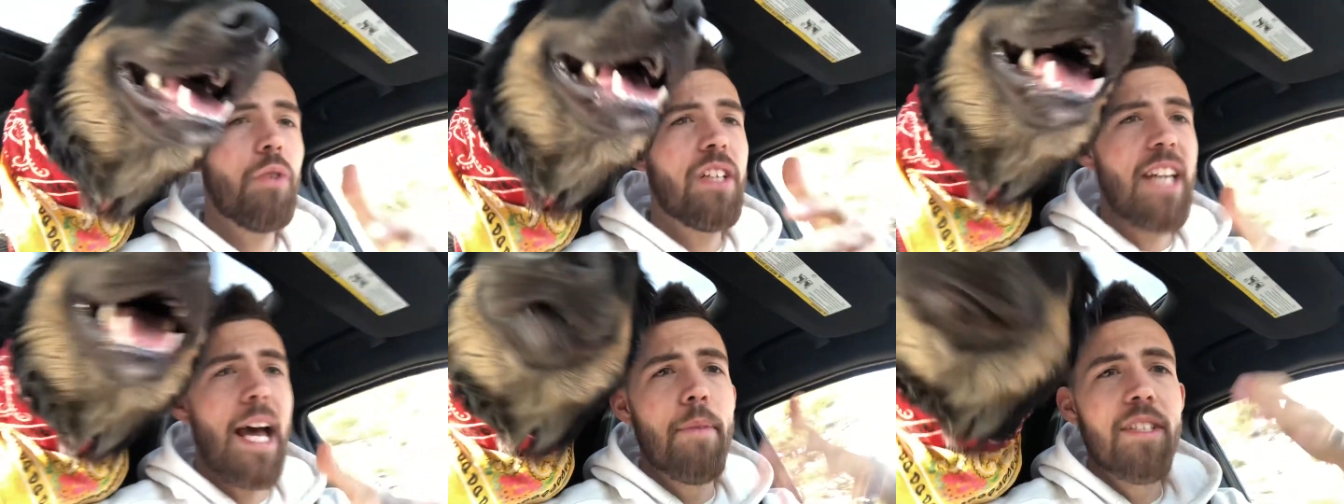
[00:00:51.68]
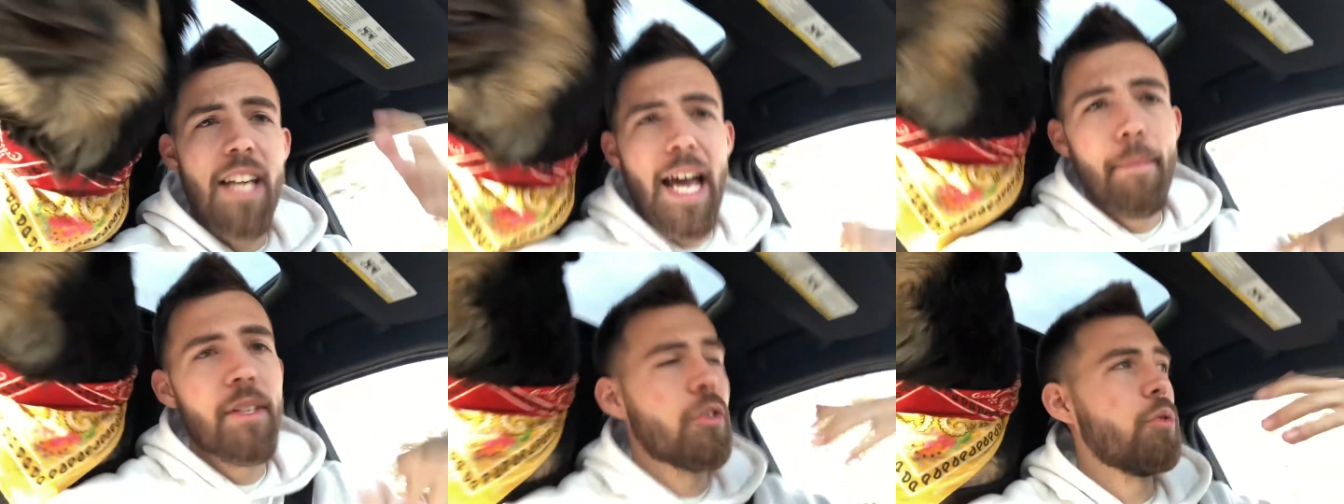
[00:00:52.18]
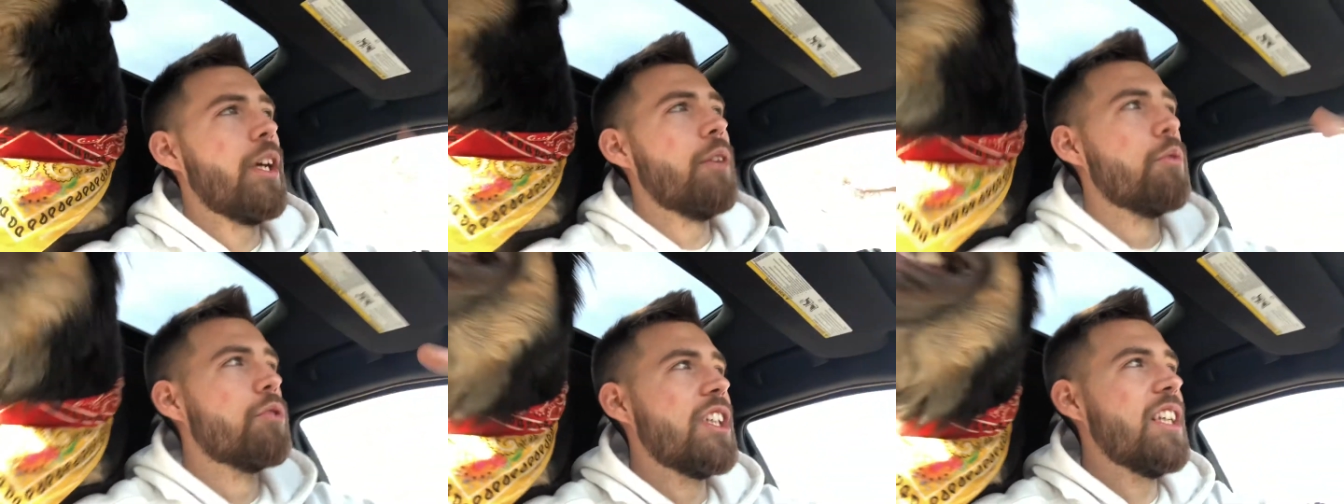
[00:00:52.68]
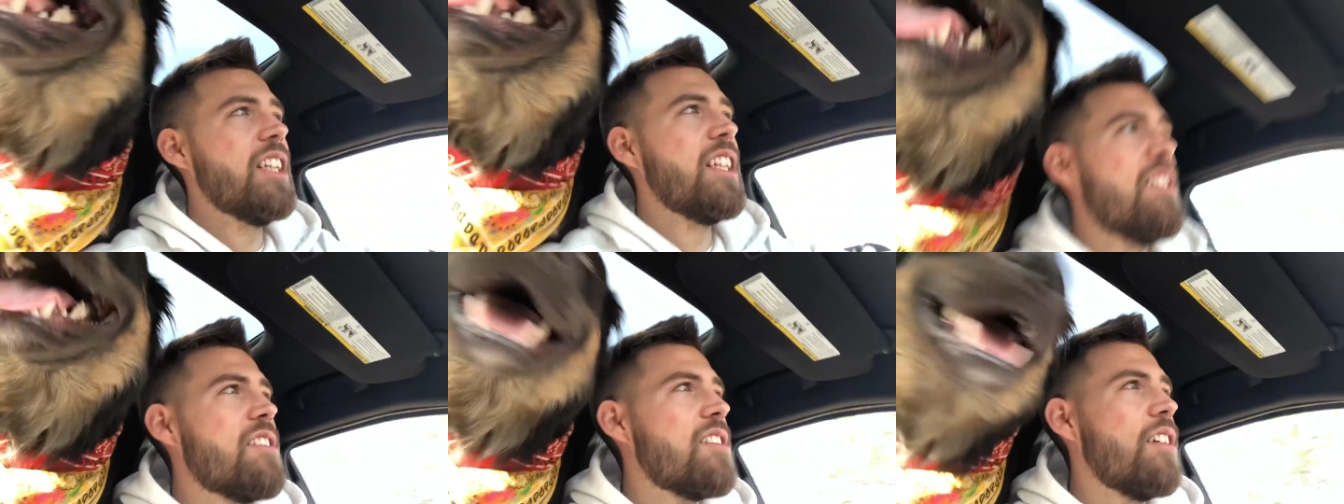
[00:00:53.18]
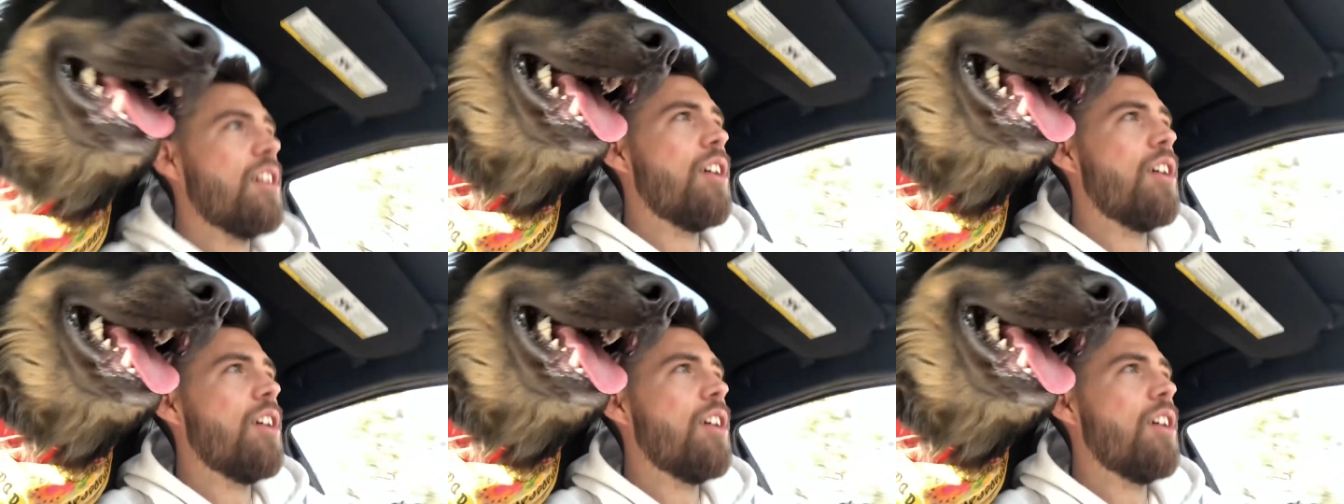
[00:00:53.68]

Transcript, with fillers: creates habits, habits create routines,